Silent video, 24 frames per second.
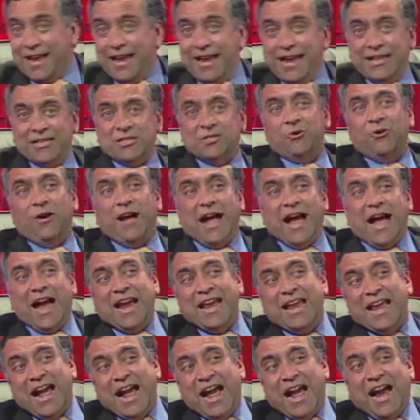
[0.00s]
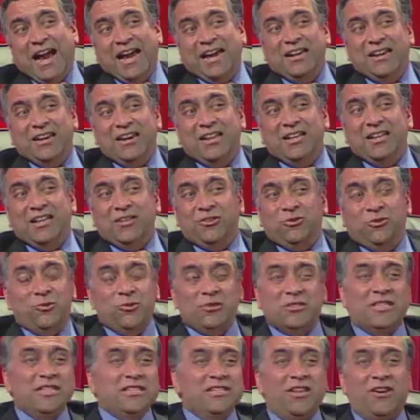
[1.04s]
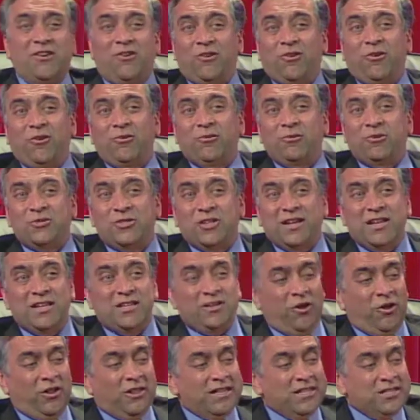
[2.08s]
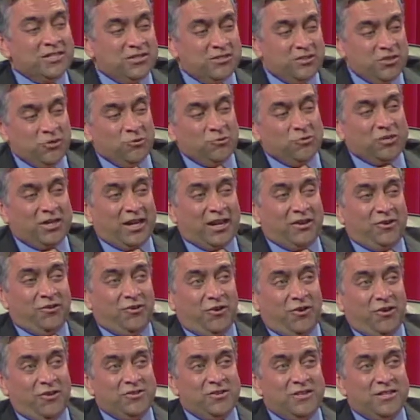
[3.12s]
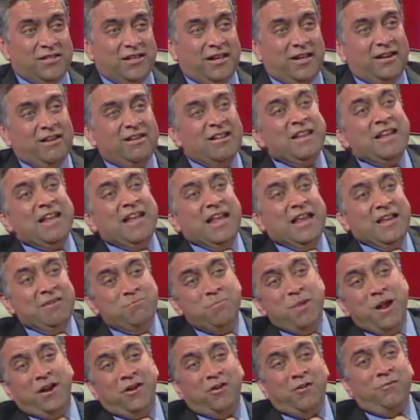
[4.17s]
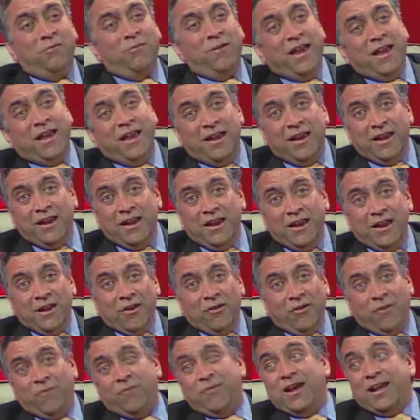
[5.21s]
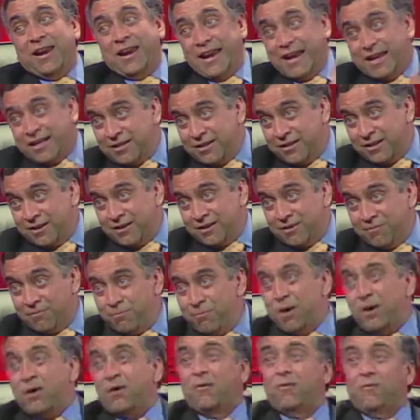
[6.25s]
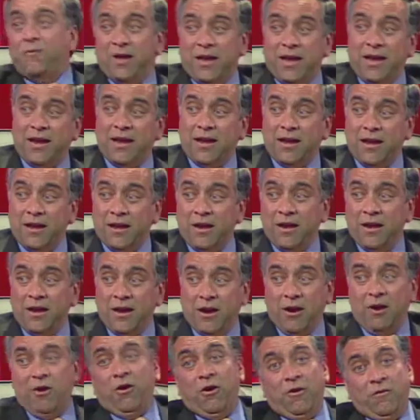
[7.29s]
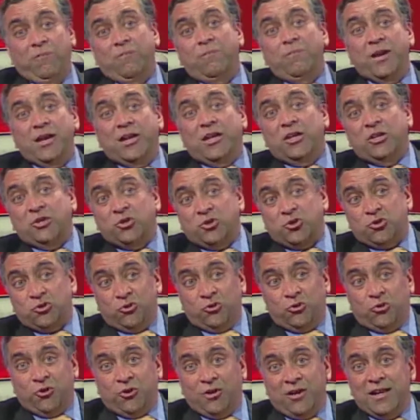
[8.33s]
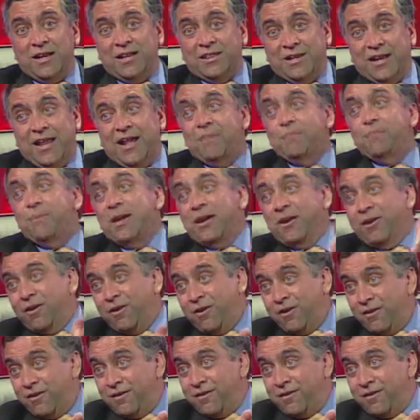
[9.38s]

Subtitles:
So I really think those things are not going to change. All these new technologies are a better way of connecting, better way of making sure that I'm being heard,